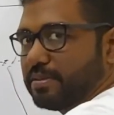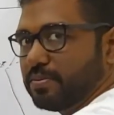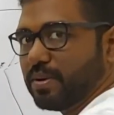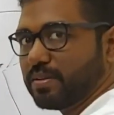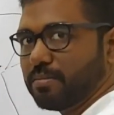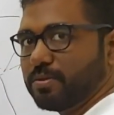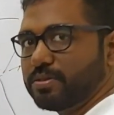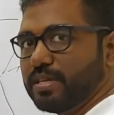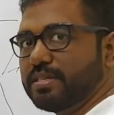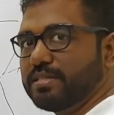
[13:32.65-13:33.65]
This is one of the
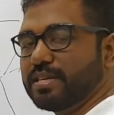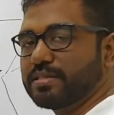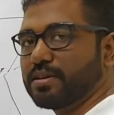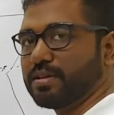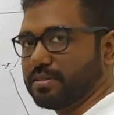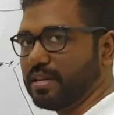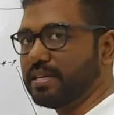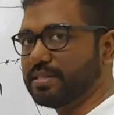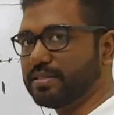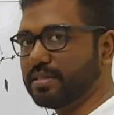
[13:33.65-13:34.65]
most easiest
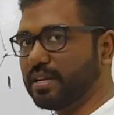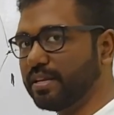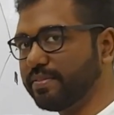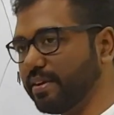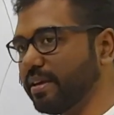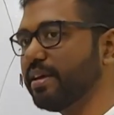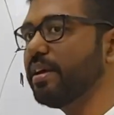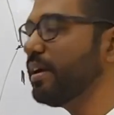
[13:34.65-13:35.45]
constellations in the night sky.